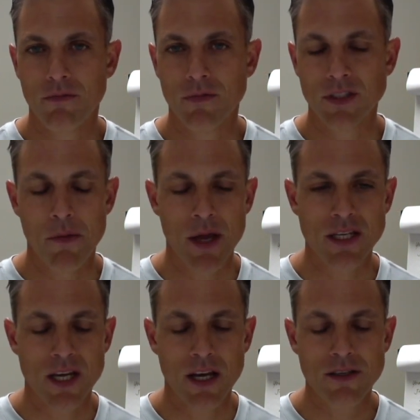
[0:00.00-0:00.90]
Does that make
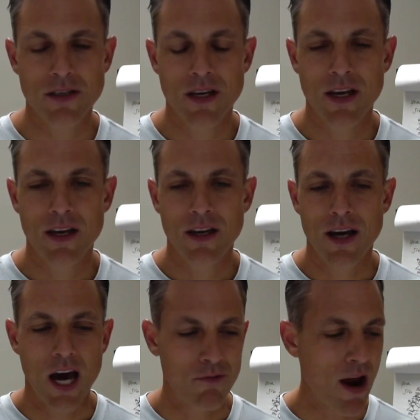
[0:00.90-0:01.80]
sense?
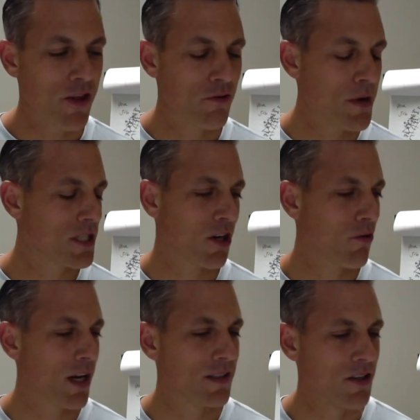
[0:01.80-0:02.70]
I'd rather miss a
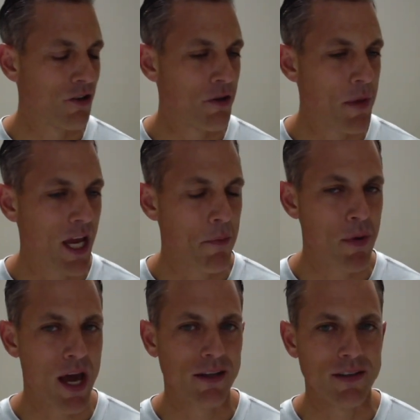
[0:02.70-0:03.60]
great deal than make a
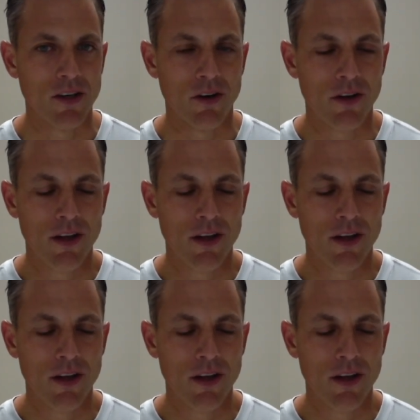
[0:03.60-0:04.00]
bad deal.